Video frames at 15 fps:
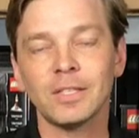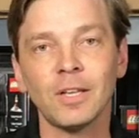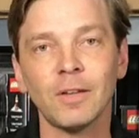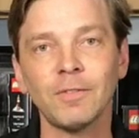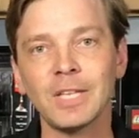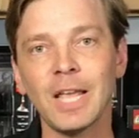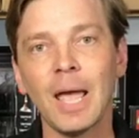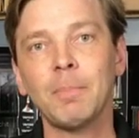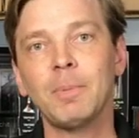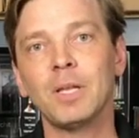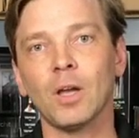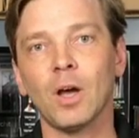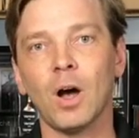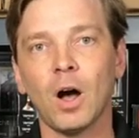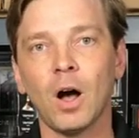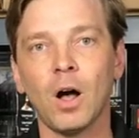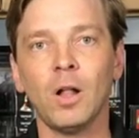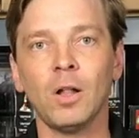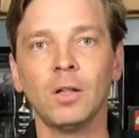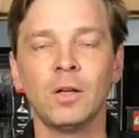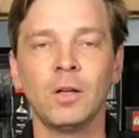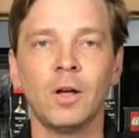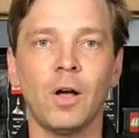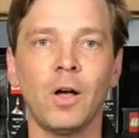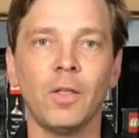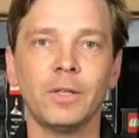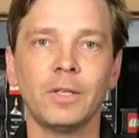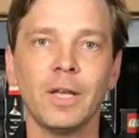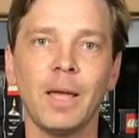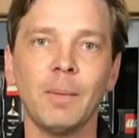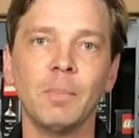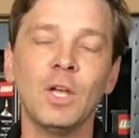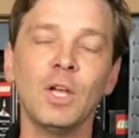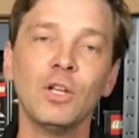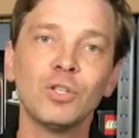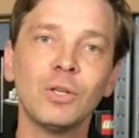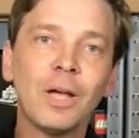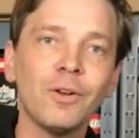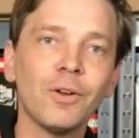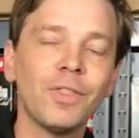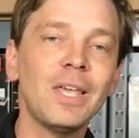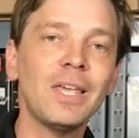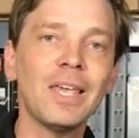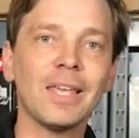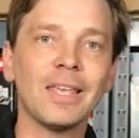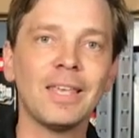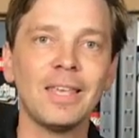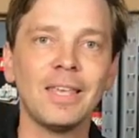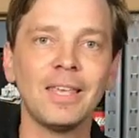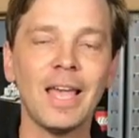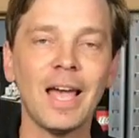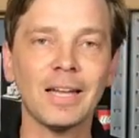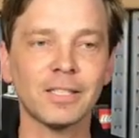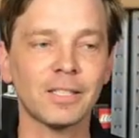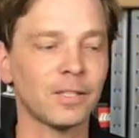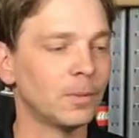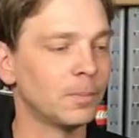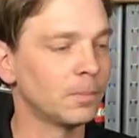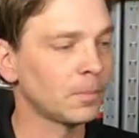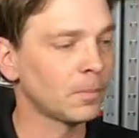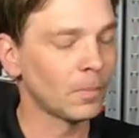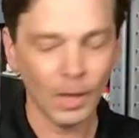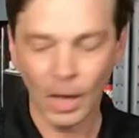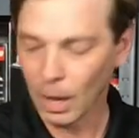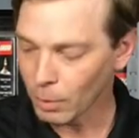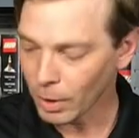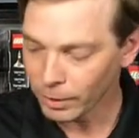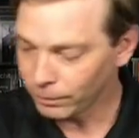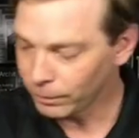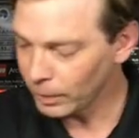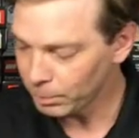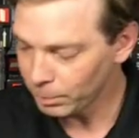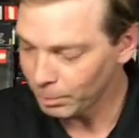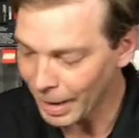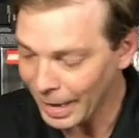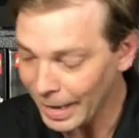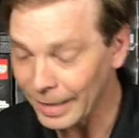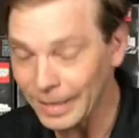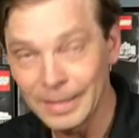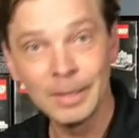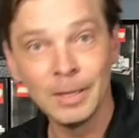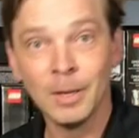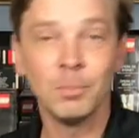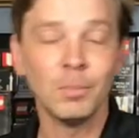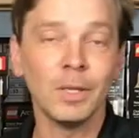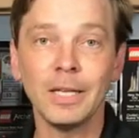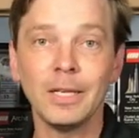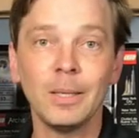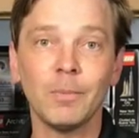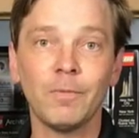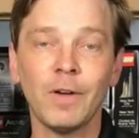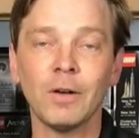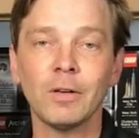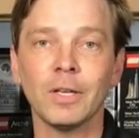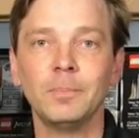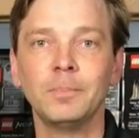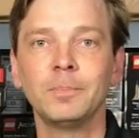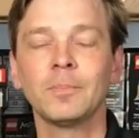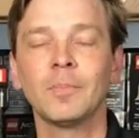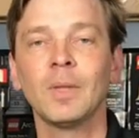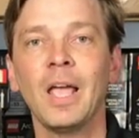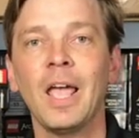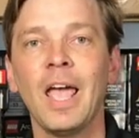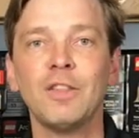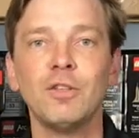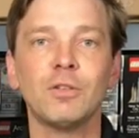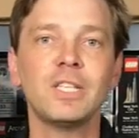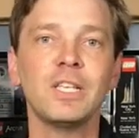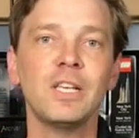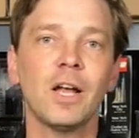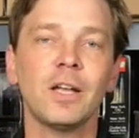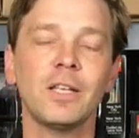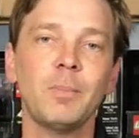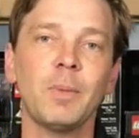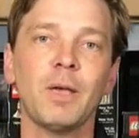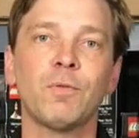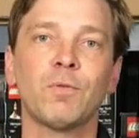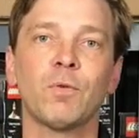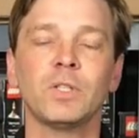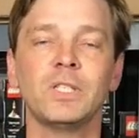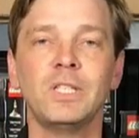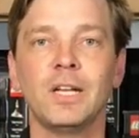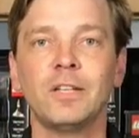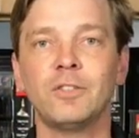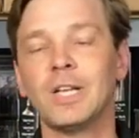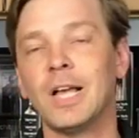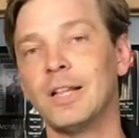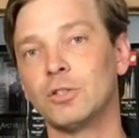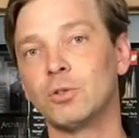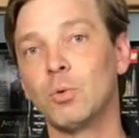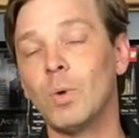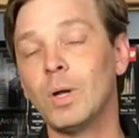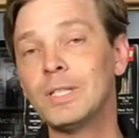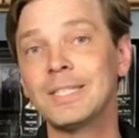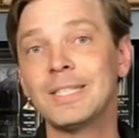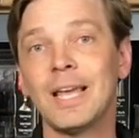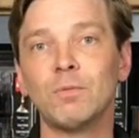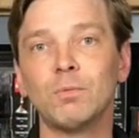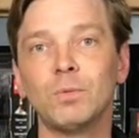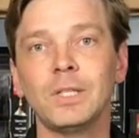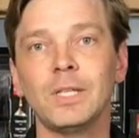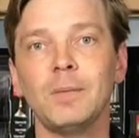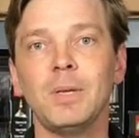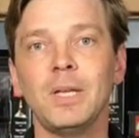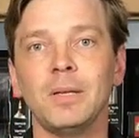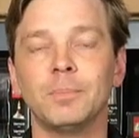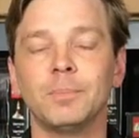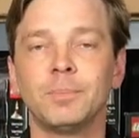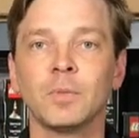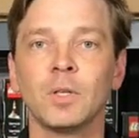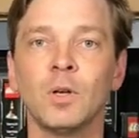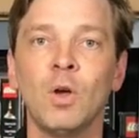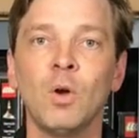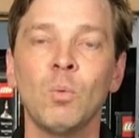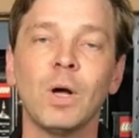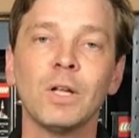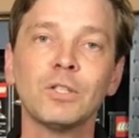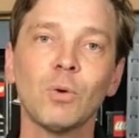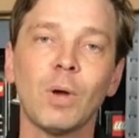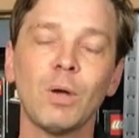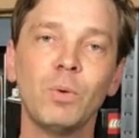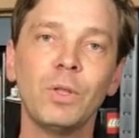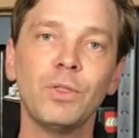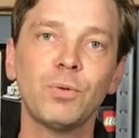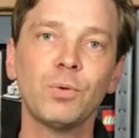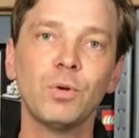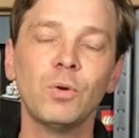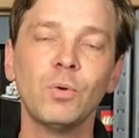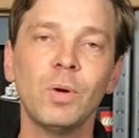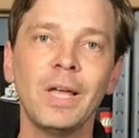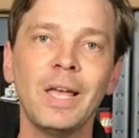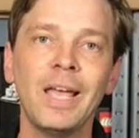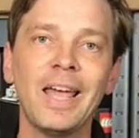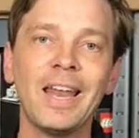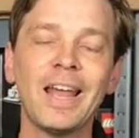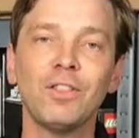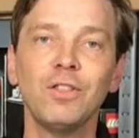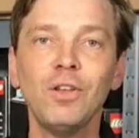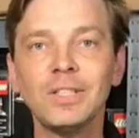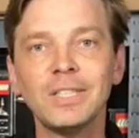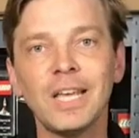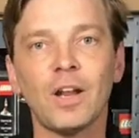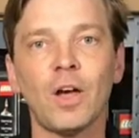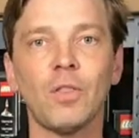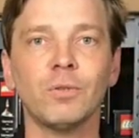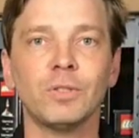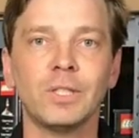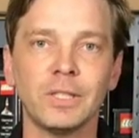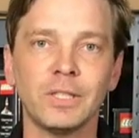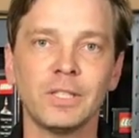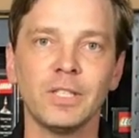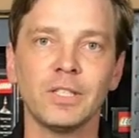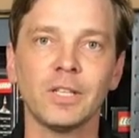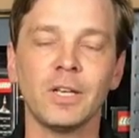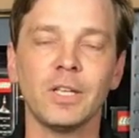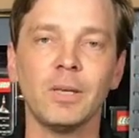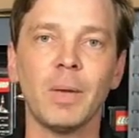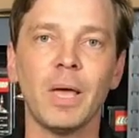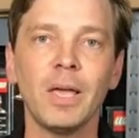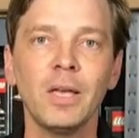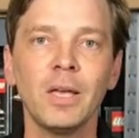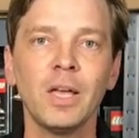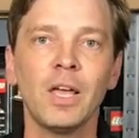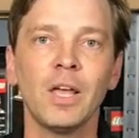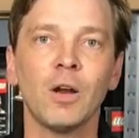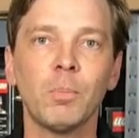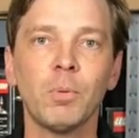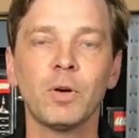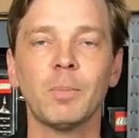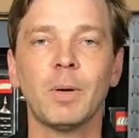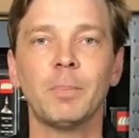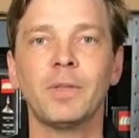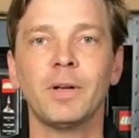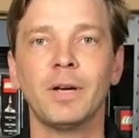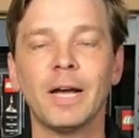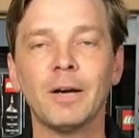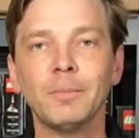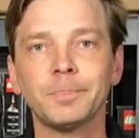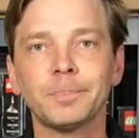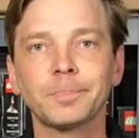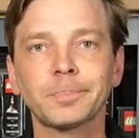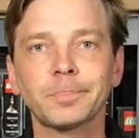This stuff is happening all the time. So now you're thinking, yes, I want to flip my Millennium Falcon, and you see it on eBay for $1,400. Well, what does that really mean? Well, so I went through and I looked at all those listings on eBay, and I'll put them up there now.